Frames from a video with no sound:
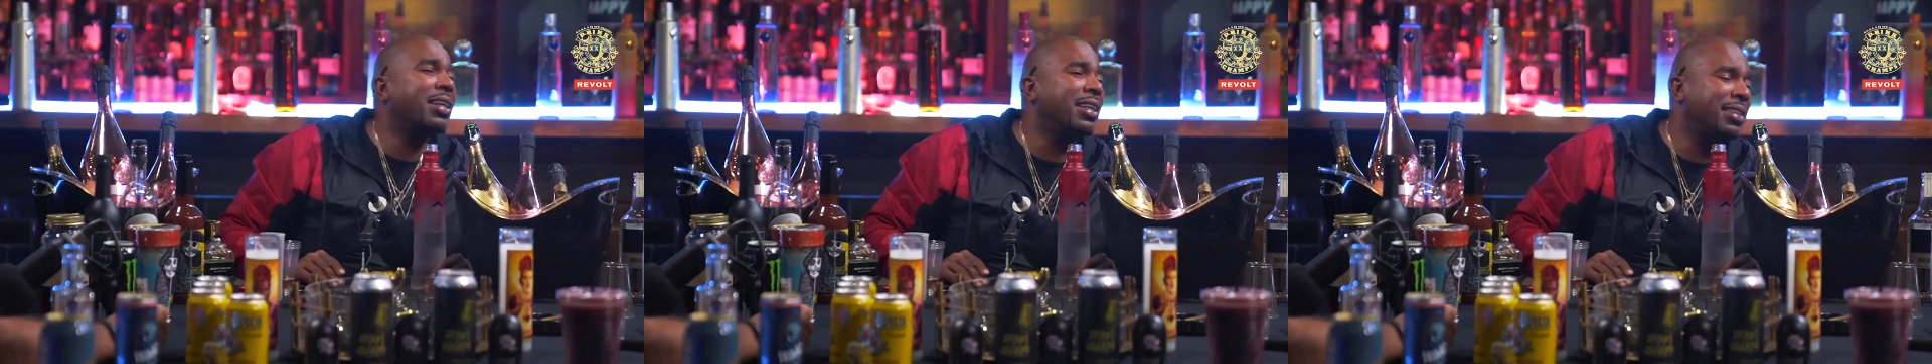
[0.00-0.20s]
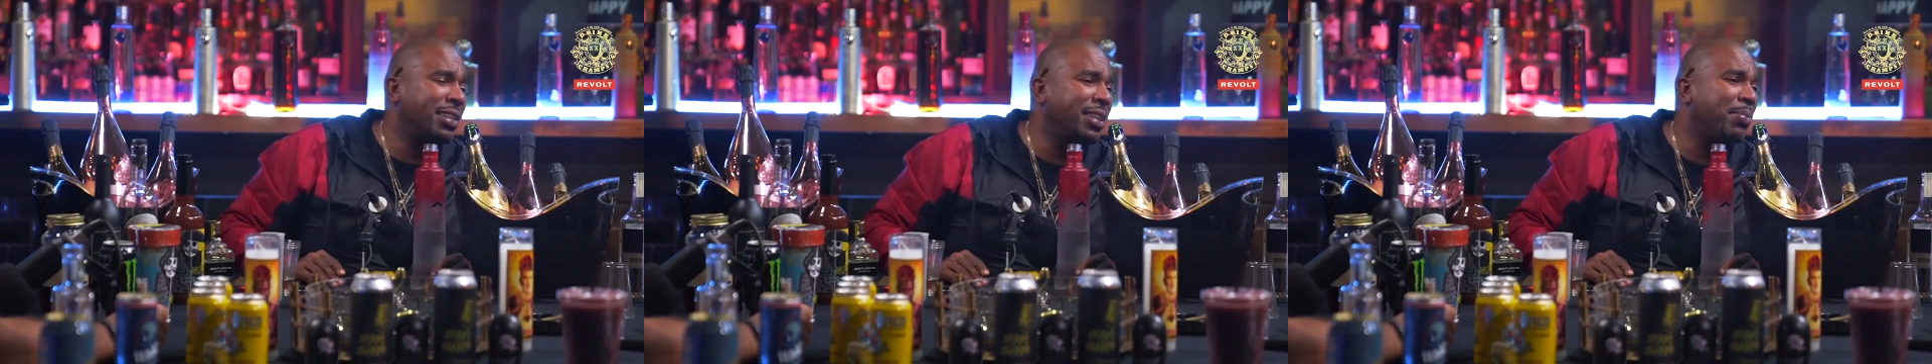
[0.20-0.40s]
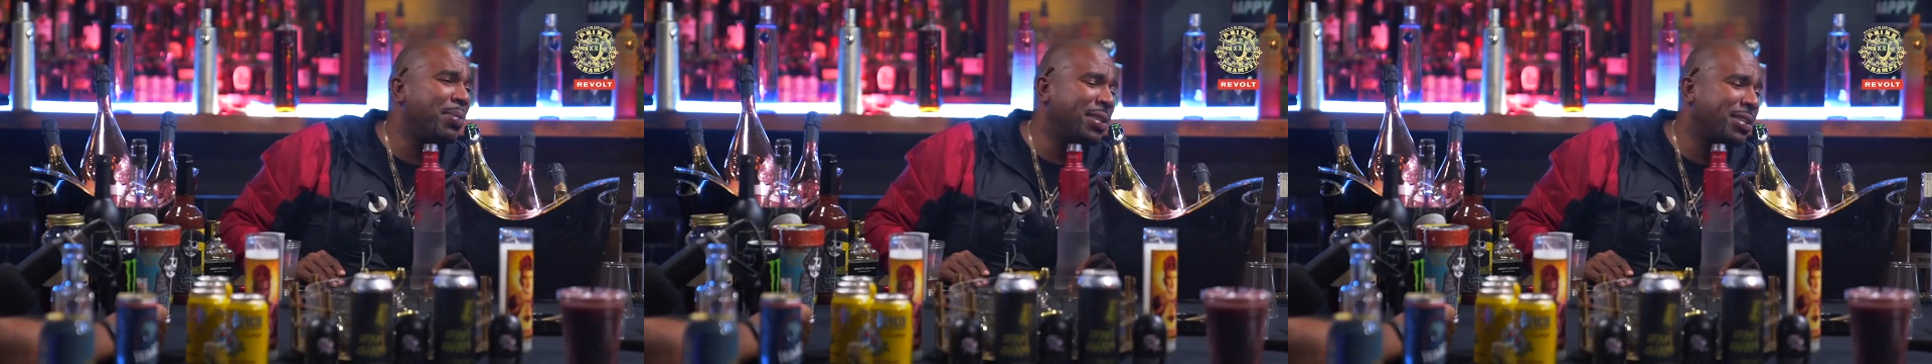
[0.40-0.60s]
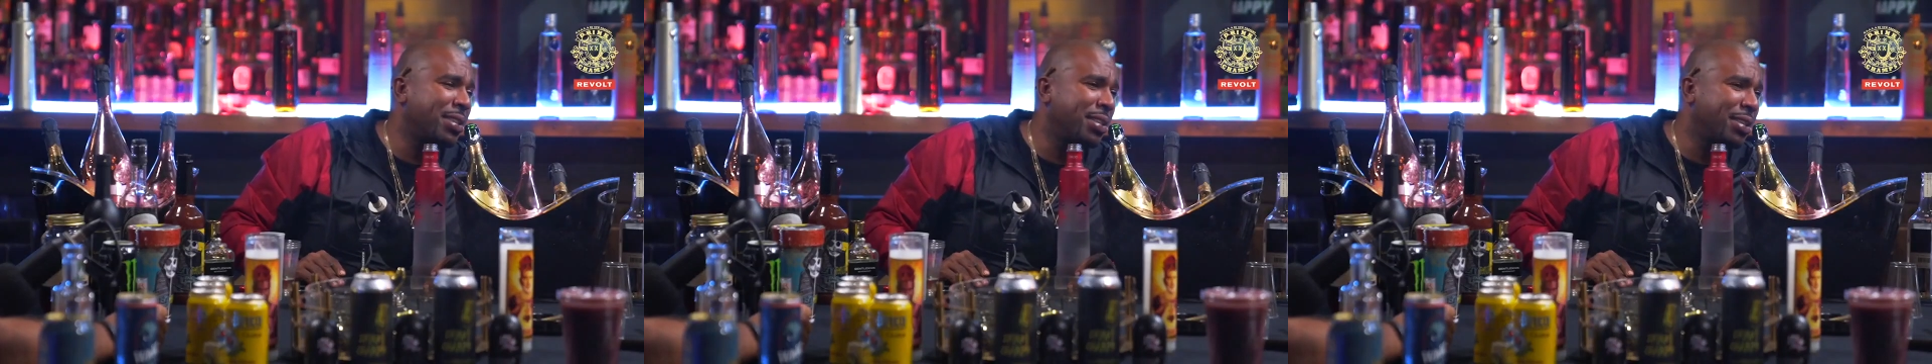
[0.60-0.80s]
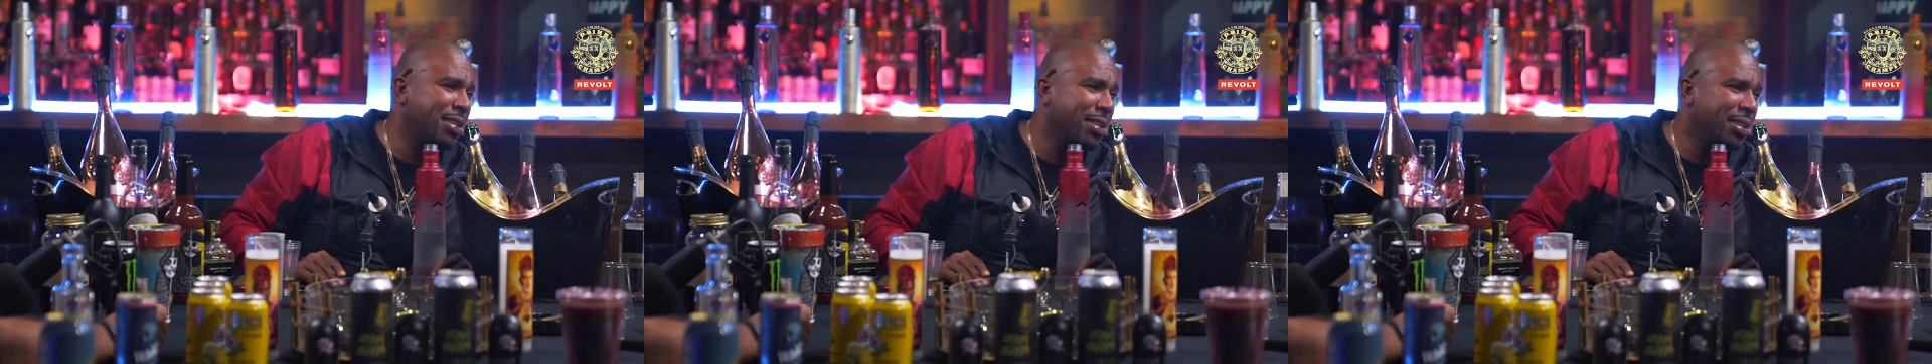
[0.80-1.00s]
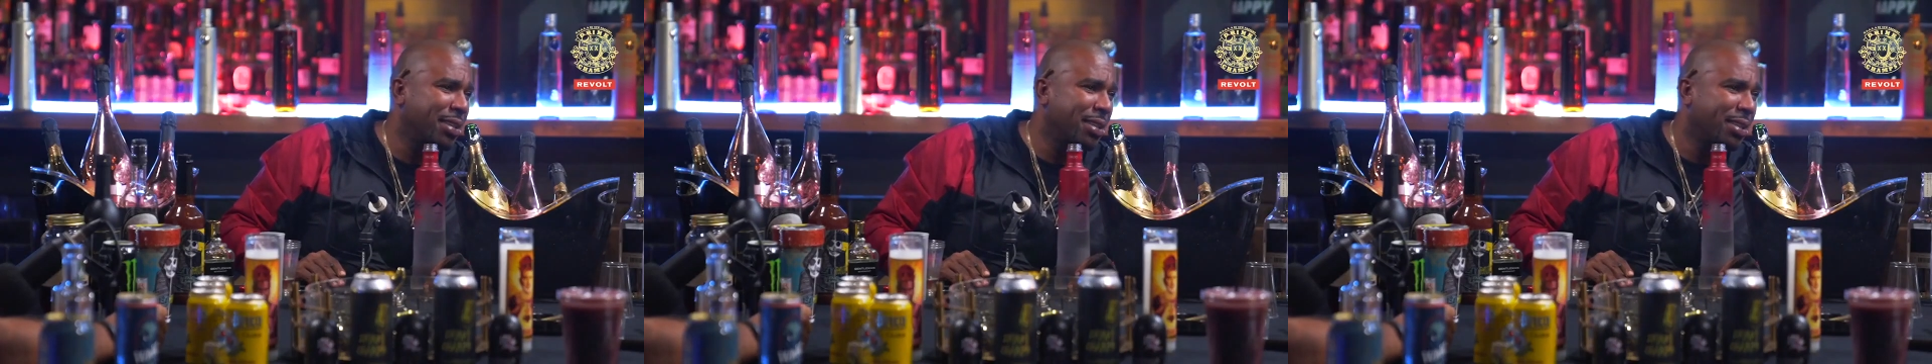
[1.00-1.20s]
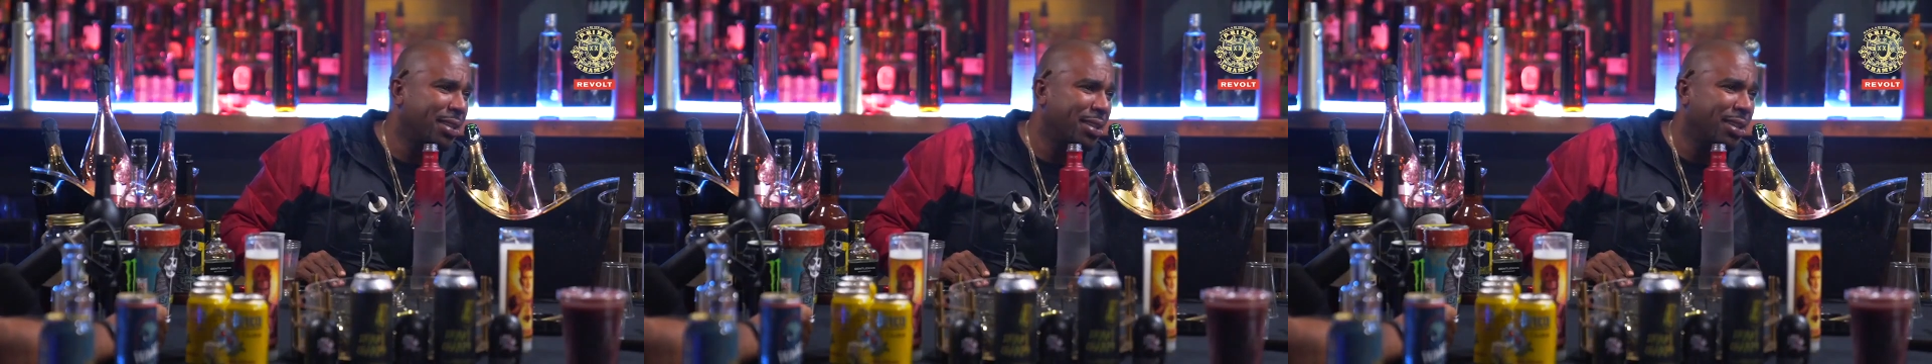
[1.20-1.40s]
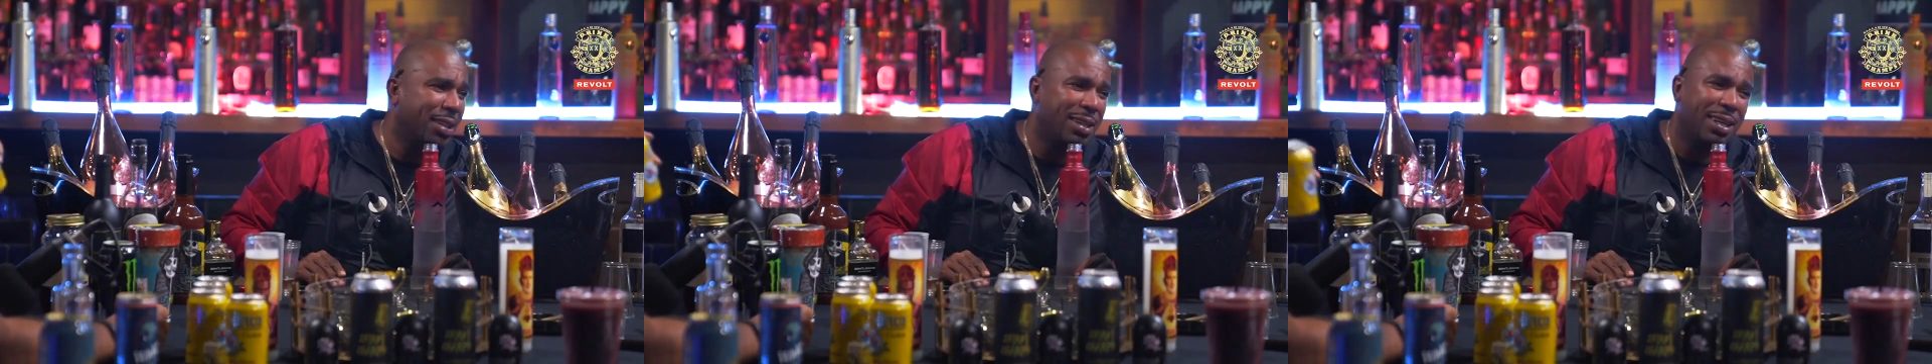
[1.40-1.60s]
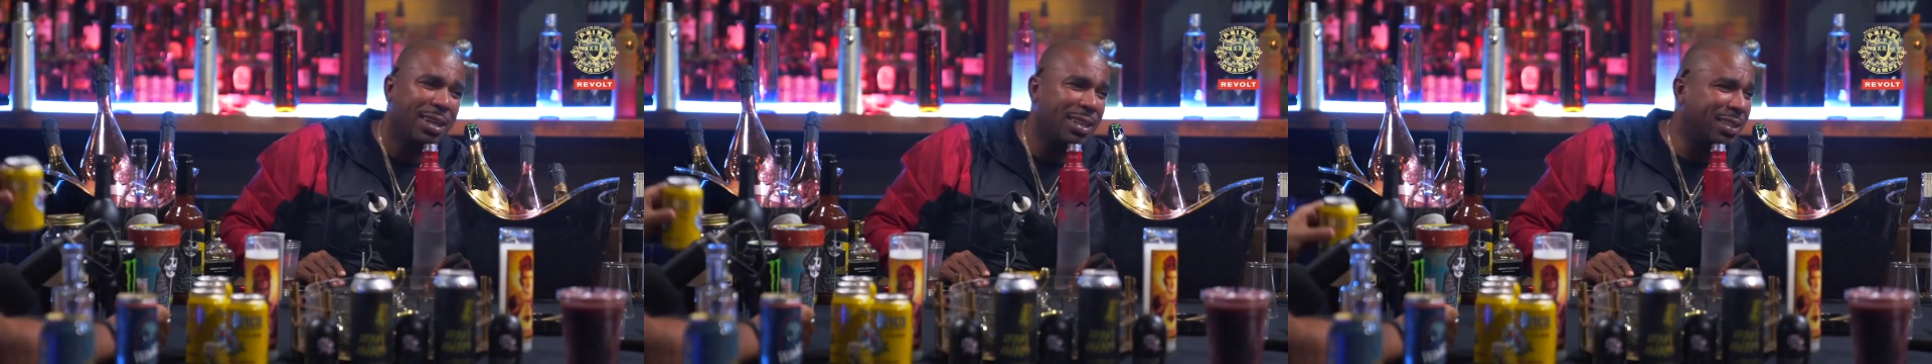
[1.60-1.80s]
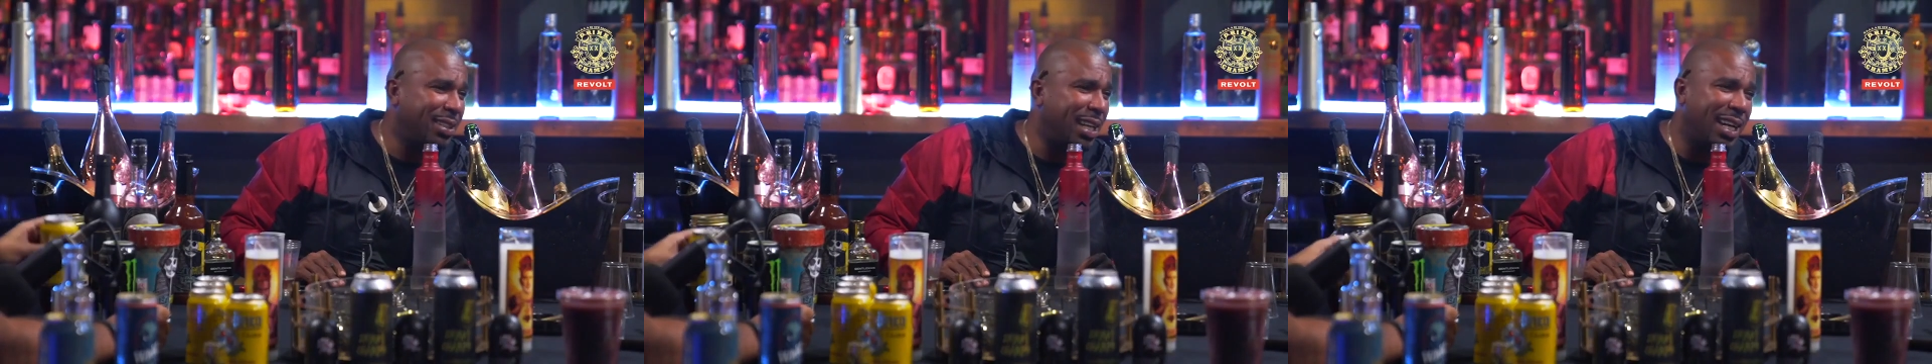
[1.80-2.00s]
Uh, can I see the picture?
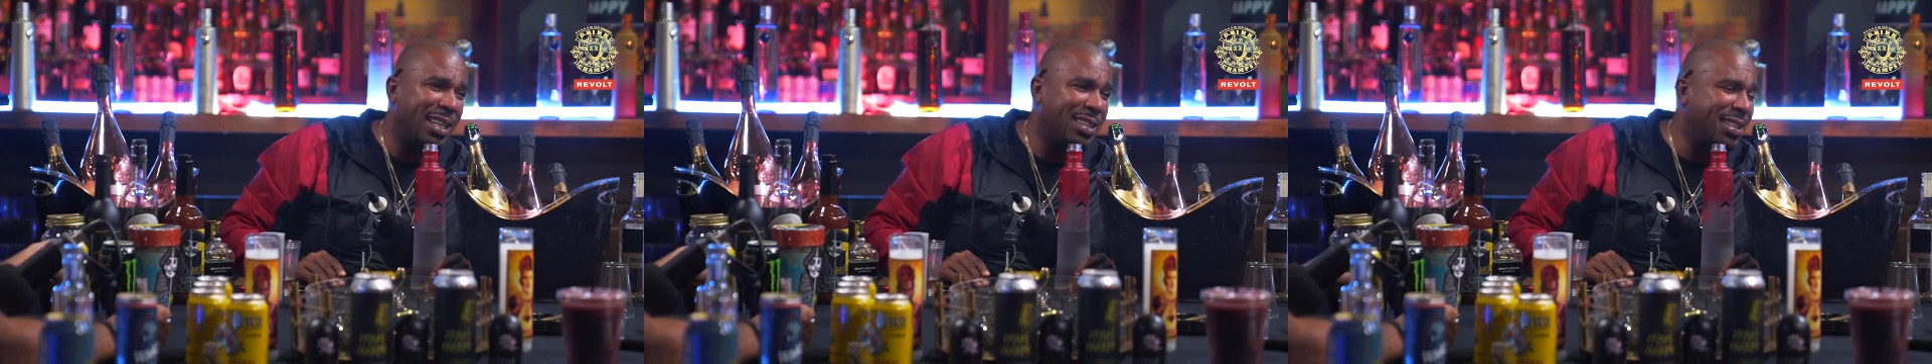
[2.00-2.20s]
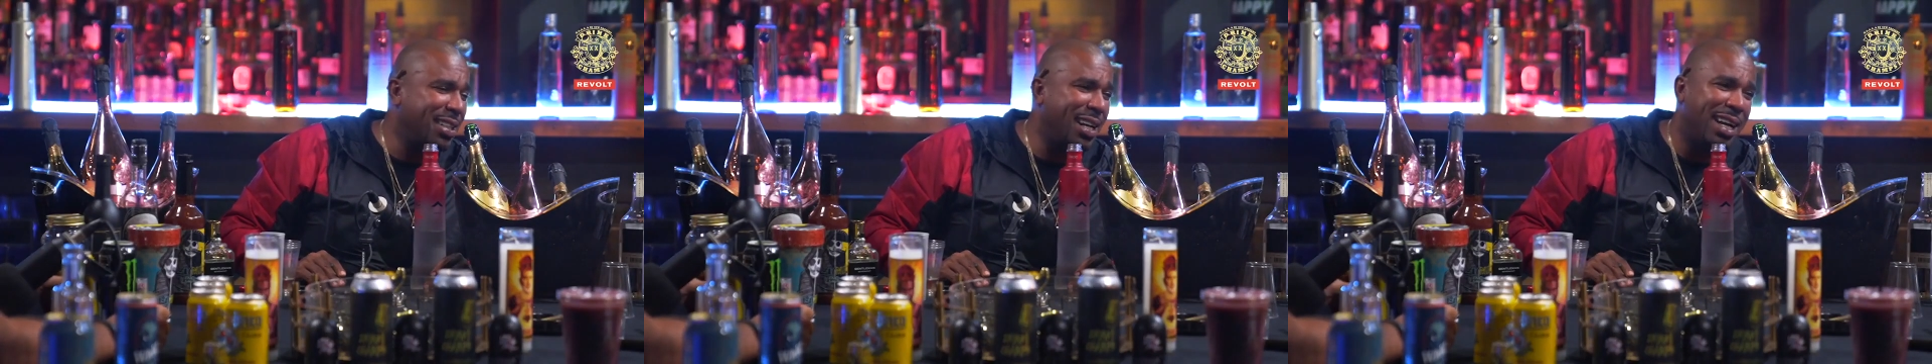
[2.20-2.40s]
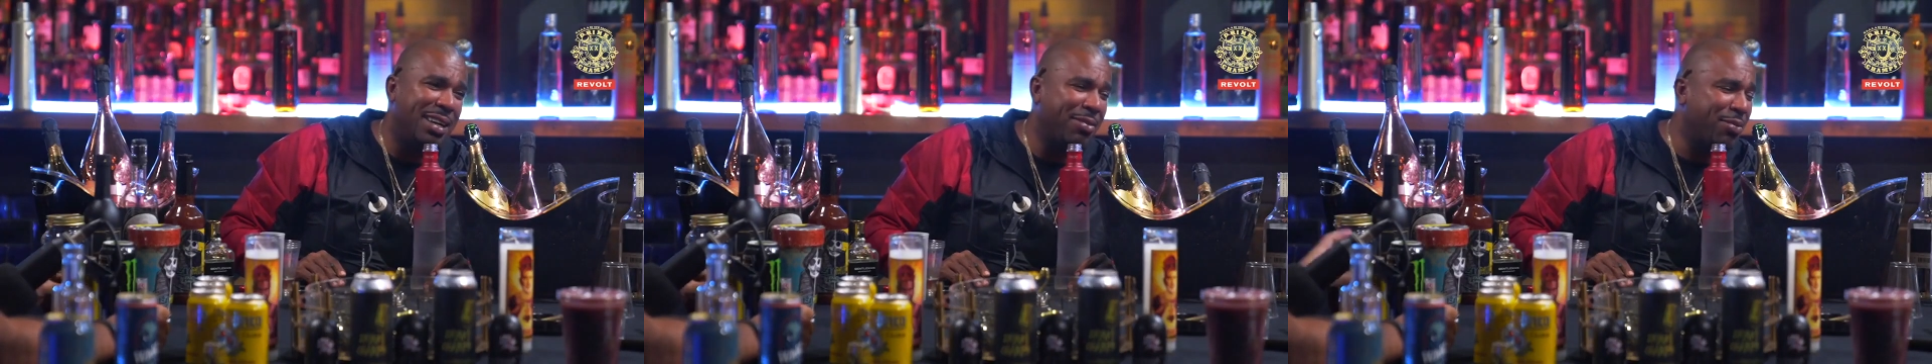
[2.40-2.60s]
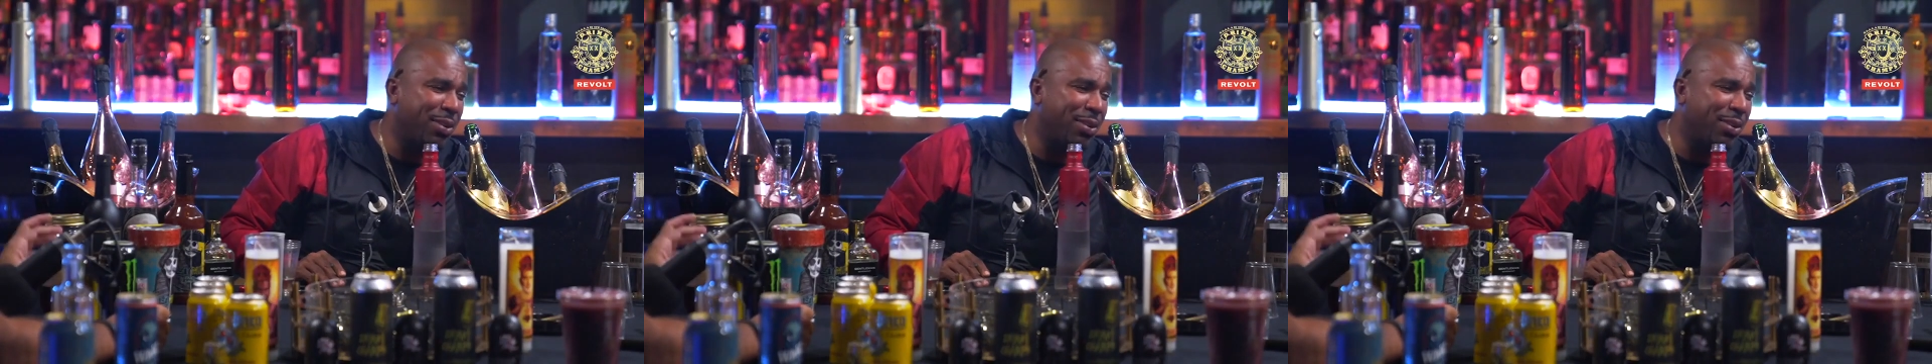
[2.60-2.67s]
Because that is not